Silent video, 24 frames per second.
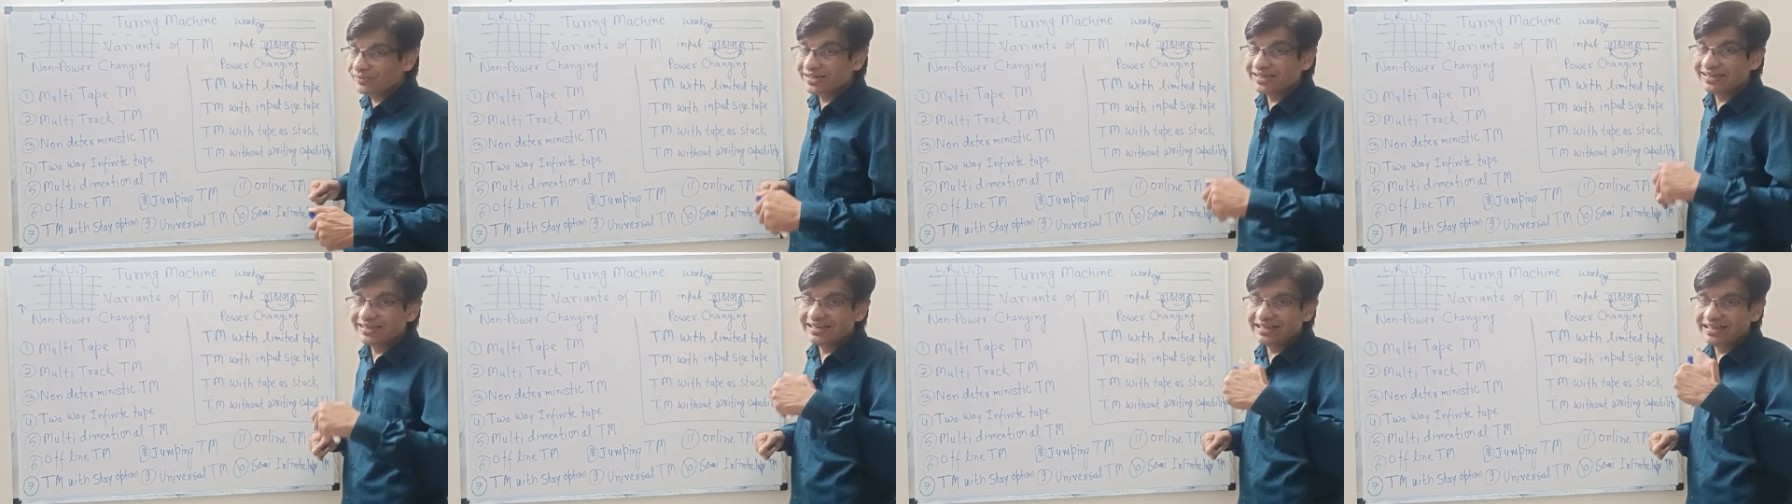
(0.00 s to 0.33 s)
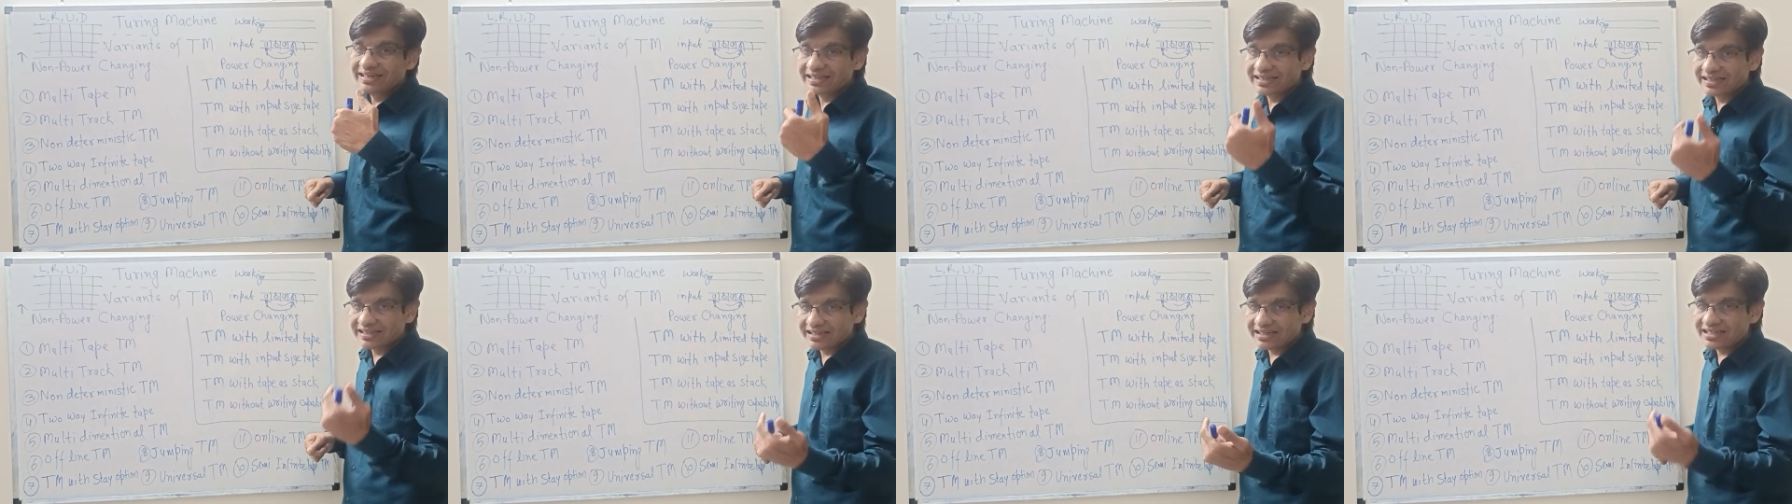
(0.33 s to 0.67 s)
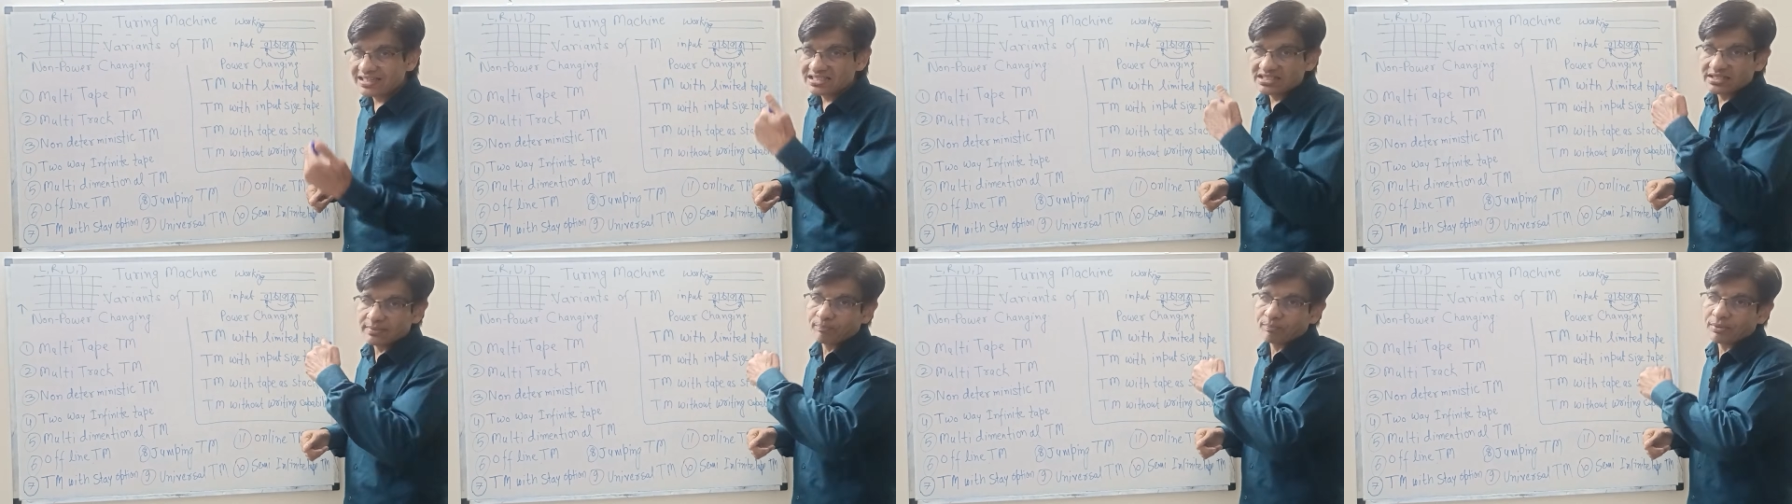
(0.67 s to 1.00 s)
will
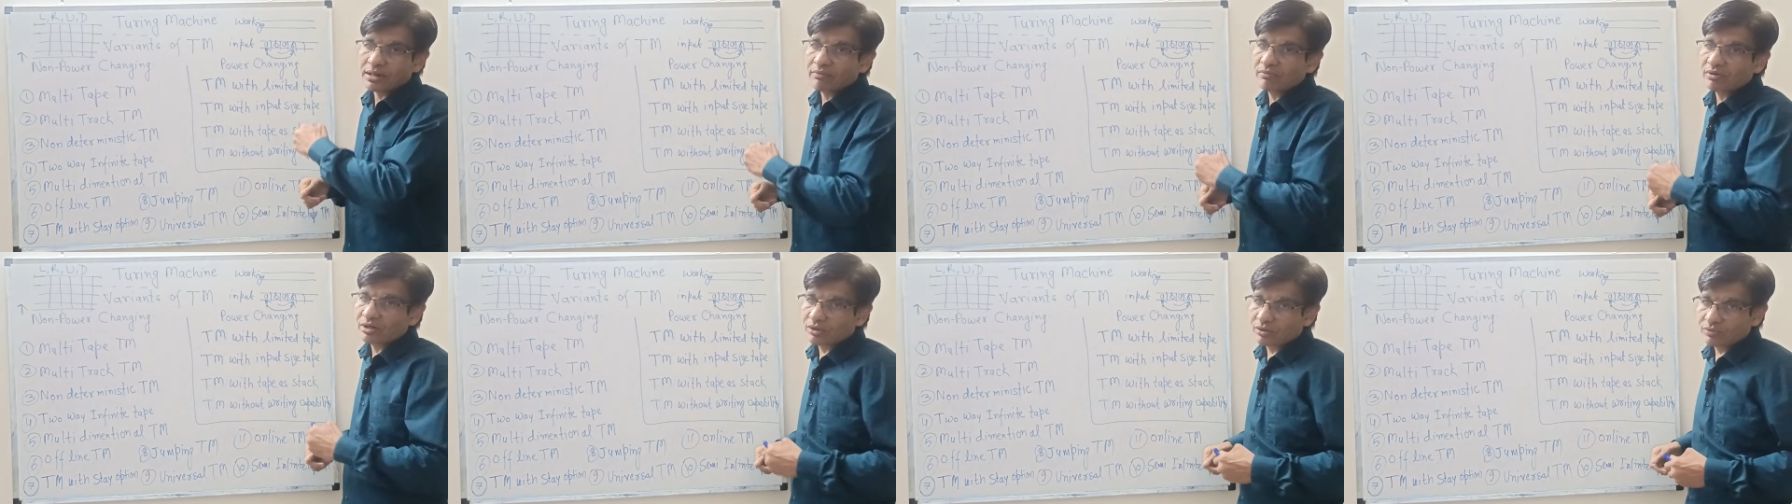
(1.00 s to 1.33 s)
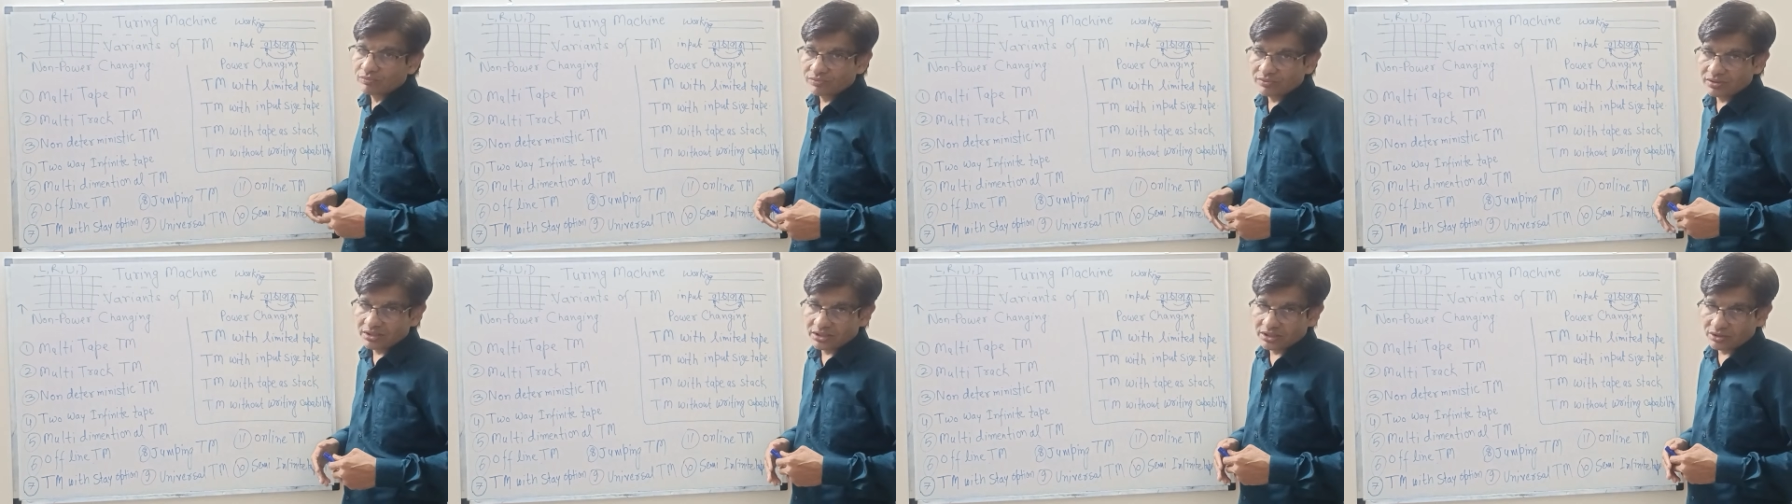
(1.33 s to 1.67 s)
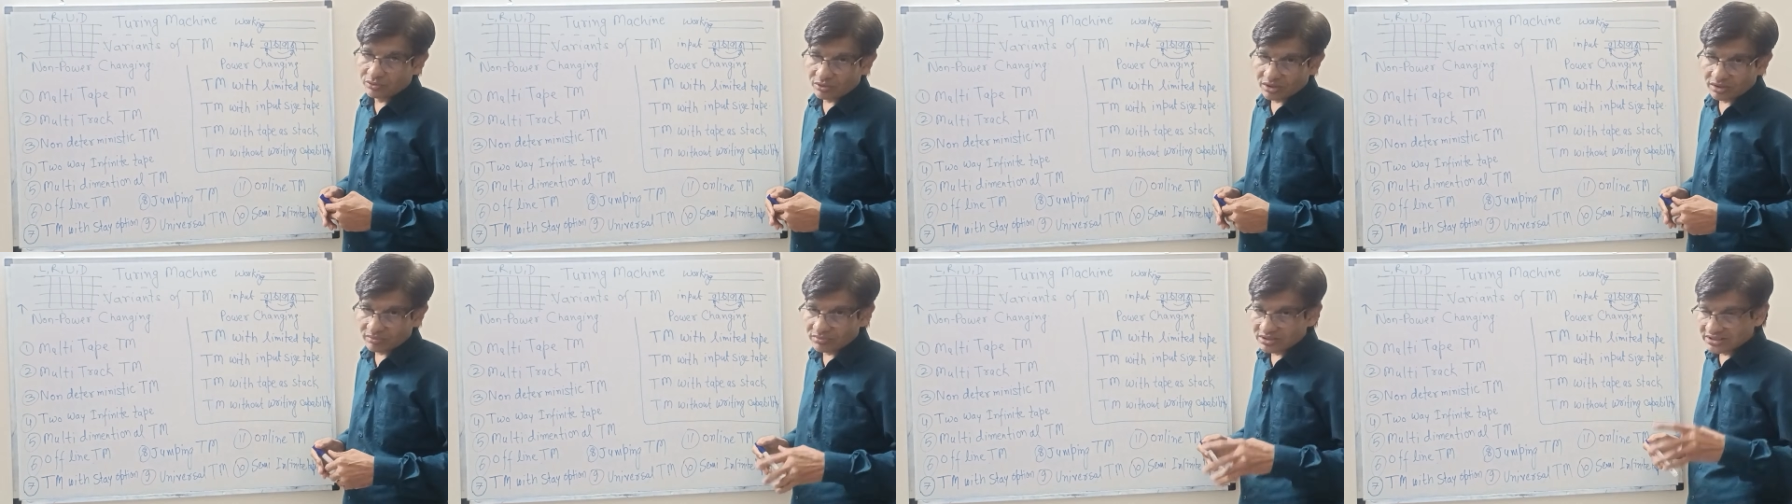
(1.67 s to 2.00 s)
decrease the power of
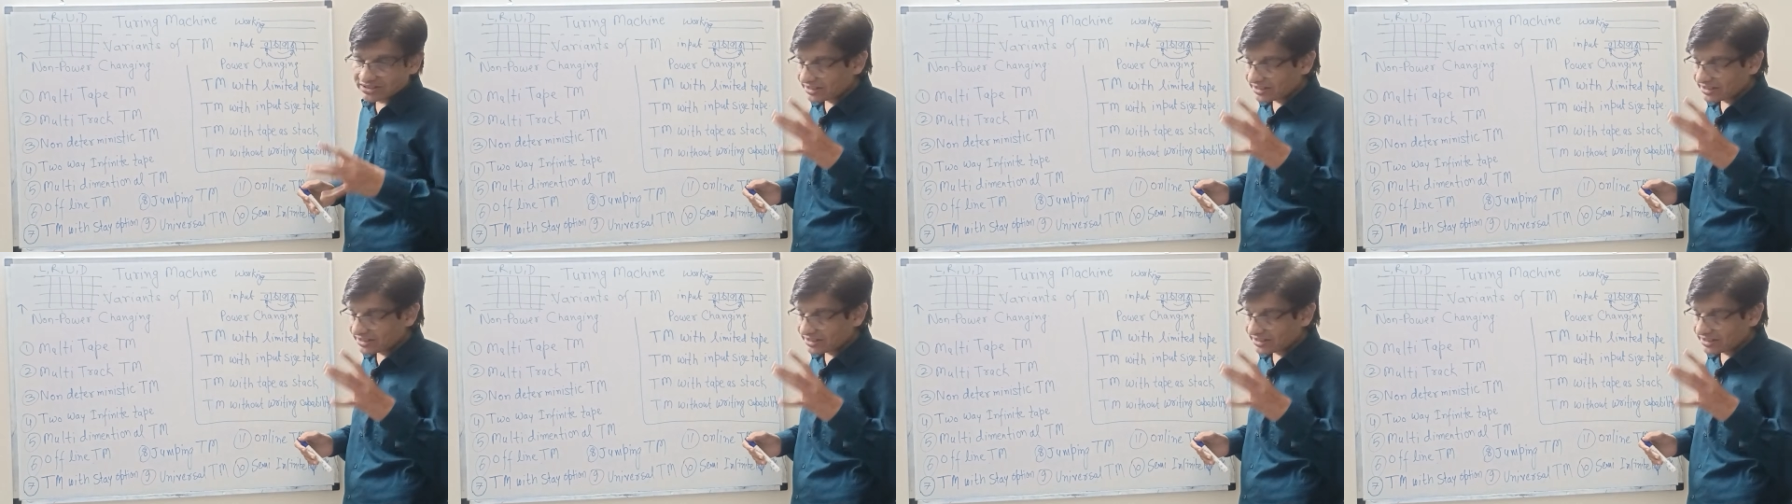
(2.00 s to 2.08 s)
Turing